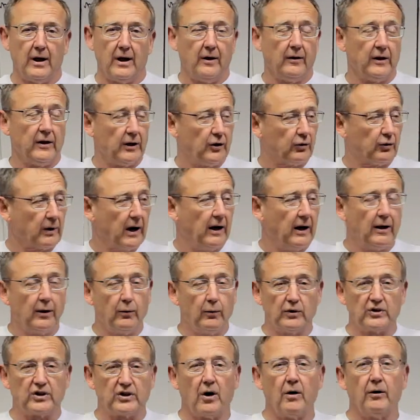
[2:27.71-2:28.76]
The adrenaline
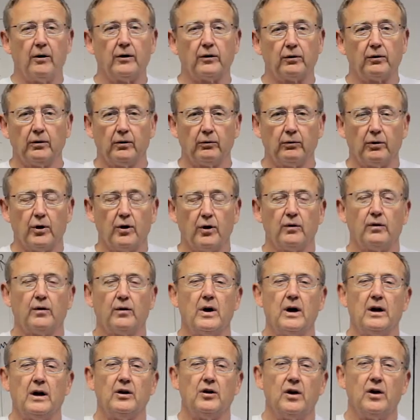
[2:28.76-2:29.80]
was going through the roof.
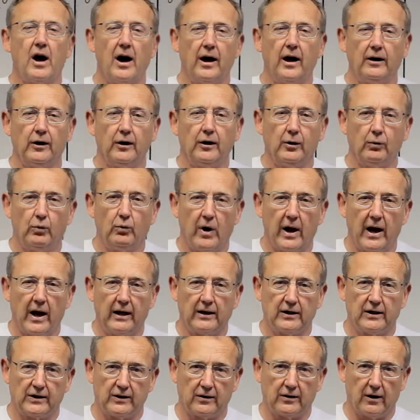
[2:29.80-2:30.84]
Not a good way
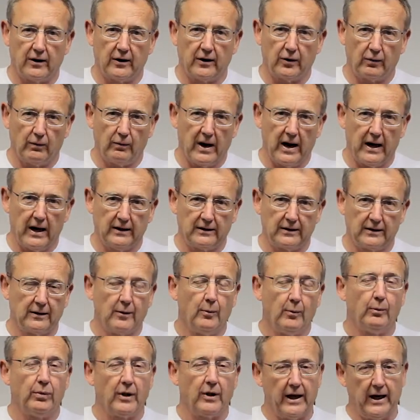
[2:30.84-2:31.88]
to start the race,
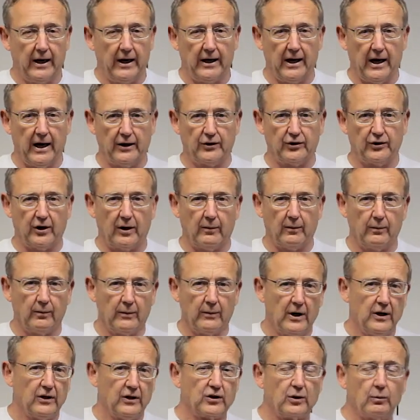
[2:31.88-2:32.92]
playing catch up.
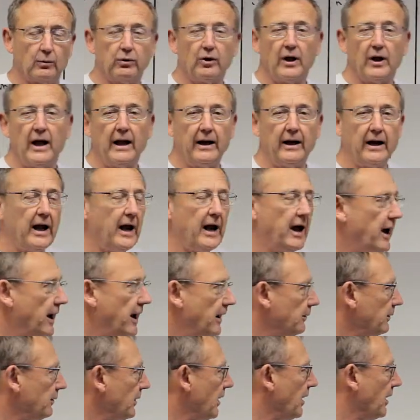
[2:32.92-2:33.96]
So plan
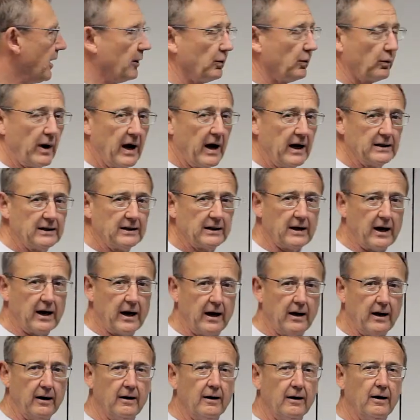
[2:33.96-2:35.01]
ahead on race
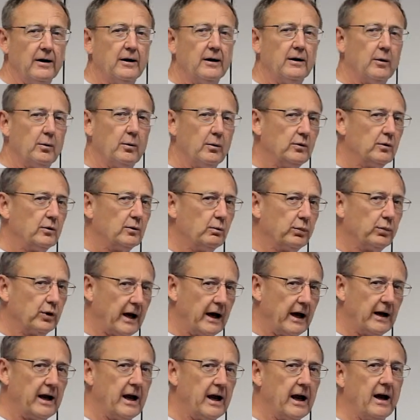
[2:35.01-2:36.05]
day.
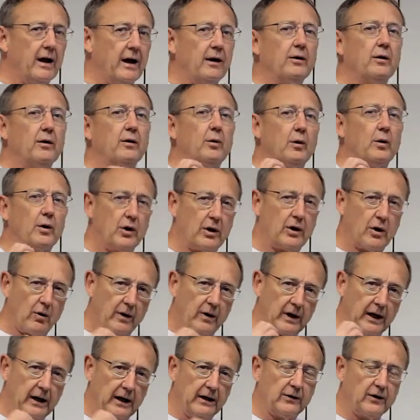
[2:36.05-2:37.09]
Plan ahead
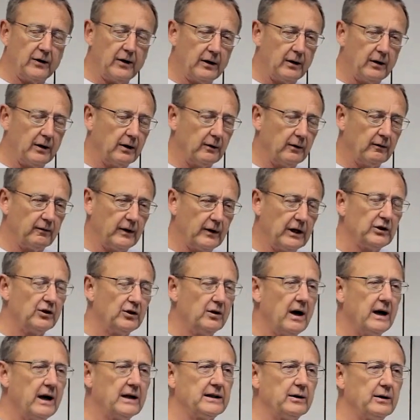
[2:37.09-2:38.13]
going into
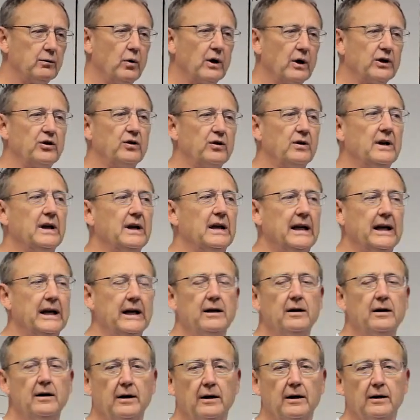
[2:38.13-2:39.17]
visualizing what you
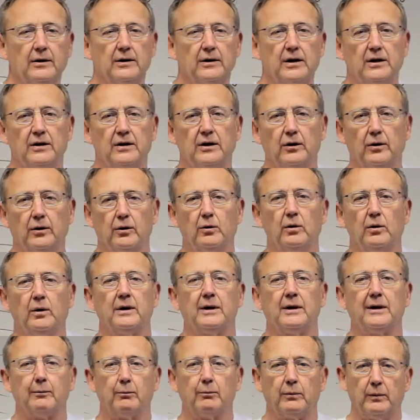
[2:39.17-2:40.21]
need to do
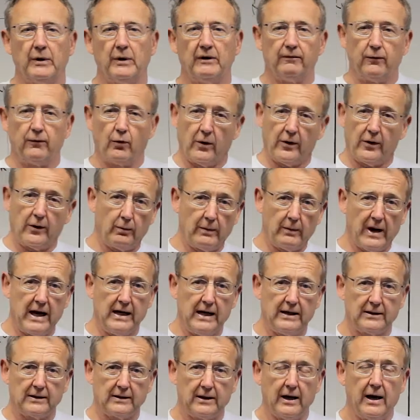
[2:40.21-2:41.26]
before the
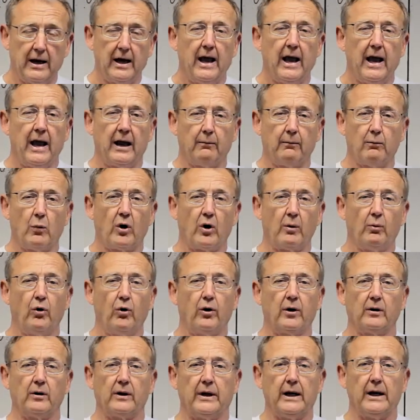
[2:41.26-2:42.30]
race, and more
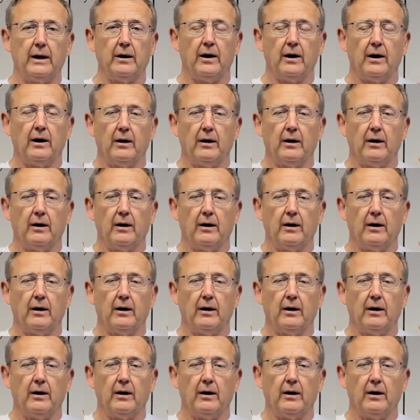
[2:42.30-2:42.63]
importantly,